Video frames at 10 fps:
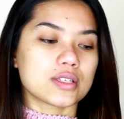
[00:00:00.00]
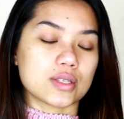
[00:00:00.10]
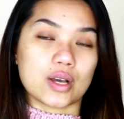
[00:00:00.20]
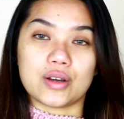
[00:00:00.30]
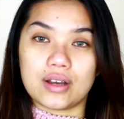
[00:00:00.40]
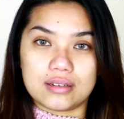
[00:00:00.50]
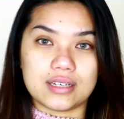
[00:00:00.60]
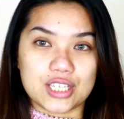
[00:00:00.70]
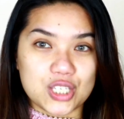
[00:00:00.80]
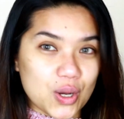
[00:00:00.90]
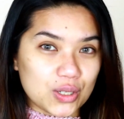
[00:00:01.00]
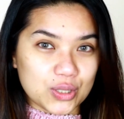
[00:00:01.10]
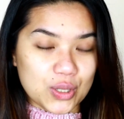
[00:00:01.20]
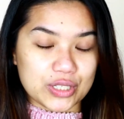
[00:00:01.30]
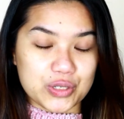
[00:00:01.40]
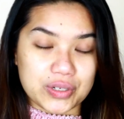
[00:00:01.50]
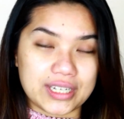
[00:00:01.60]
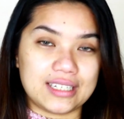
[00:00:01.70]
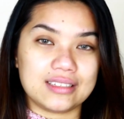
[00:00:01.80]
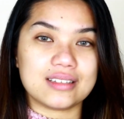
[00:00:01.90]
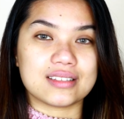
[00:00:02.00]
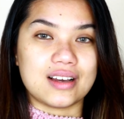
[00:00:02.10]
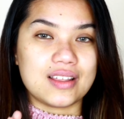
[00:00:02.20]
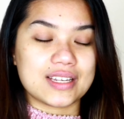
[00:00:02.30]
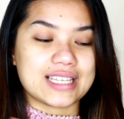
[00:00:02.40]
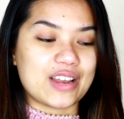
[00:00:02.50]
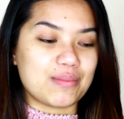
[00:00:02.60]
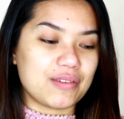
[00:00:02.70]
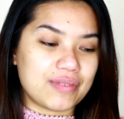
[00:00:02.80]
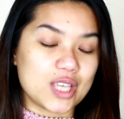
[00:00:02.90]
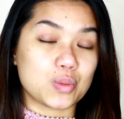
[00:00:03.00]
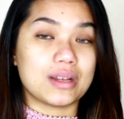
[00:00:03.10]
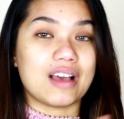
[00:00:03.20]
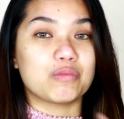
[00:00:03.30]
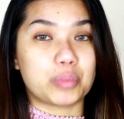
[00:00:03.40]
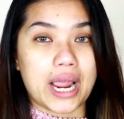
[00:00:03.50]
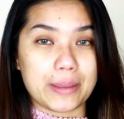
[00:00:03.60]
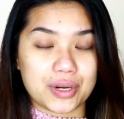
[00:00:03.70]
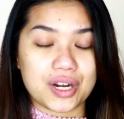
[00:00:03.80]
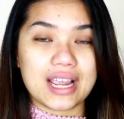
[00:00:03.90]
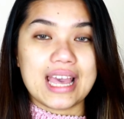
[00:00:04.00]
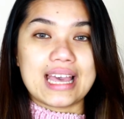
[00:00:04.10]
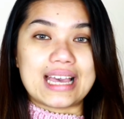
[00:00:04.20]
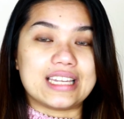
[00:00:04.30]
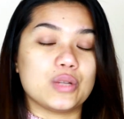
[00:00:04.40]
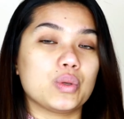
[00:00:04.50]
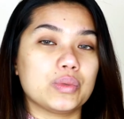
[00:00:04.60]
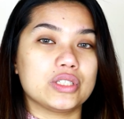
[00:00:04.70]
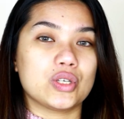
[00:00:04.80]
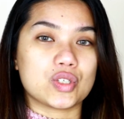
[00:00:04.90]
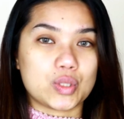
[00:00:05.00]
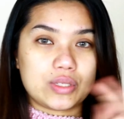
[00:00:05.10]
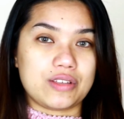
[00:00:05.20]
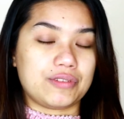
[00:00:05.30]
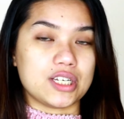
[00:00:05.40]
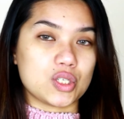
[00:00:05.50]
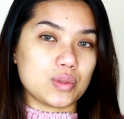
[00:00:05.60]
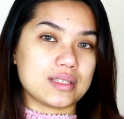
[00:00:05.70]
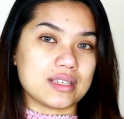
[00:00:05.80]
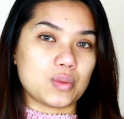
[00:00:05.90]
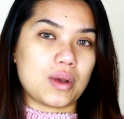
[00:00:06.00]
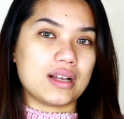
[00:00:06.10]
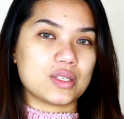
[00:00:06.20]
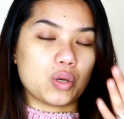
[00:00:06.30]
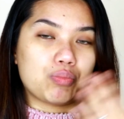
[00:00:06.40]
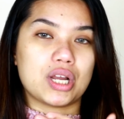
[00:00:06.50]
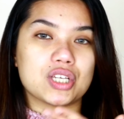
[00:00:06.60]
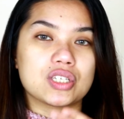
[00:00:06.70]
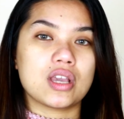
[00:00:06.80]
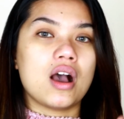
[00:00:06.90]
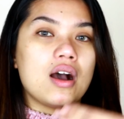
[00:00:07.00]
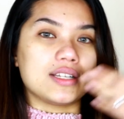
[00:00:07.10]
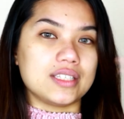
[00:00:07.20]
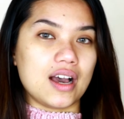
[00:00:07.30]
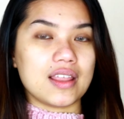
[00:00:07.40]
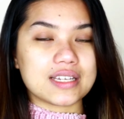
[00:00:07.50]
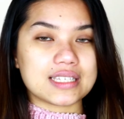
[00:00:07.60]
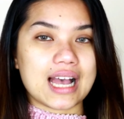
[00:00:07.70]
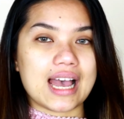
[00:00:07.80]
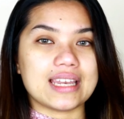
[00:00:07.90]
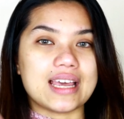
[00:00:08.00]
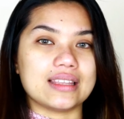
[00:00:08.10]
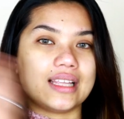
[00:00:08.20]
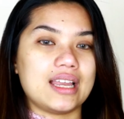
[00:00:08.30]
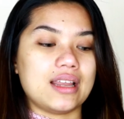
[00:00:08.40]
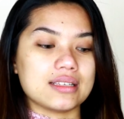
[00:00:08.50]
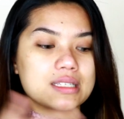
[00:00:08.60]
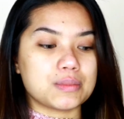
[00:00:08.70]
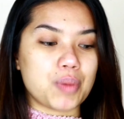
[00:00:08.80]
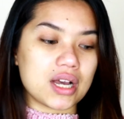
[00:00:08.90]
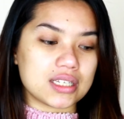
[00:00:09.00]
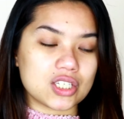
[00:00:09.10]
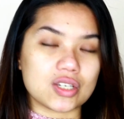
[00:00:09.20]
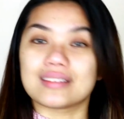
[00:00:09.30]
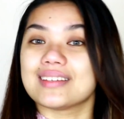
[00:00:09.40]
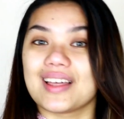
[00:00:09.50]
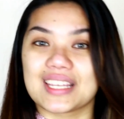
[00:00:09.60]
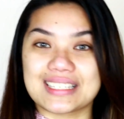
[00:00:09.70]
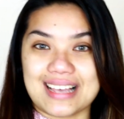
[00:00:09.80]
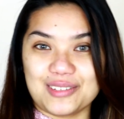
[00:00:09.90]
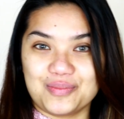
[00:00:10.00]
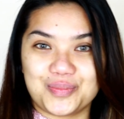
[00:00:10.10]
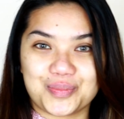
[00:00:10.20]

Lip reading: So as you all know the drill, the other side of my face will have primer, and then we will use two different tools as well. So a brush on the other side and then a sponge on the other side.